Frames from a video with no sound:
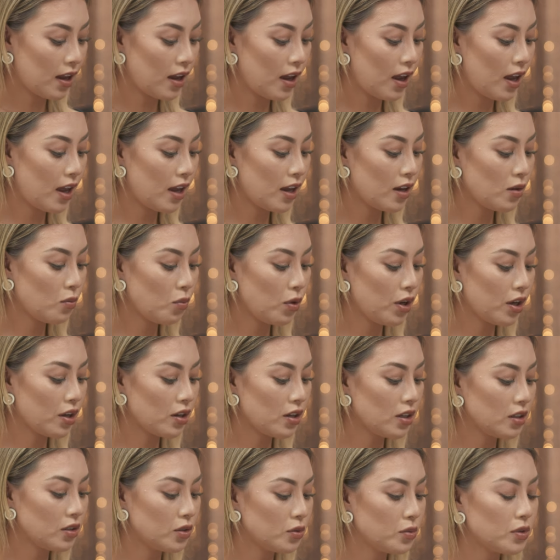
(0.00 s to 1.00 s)
and we're
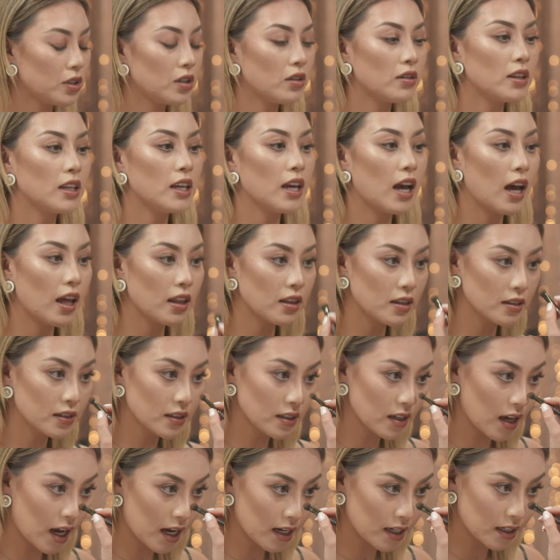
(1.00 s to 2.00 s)
going to do it on the other
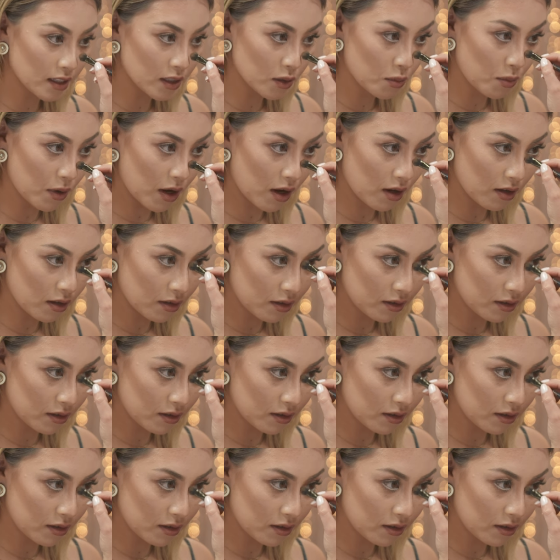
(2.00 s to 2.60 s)
side as well.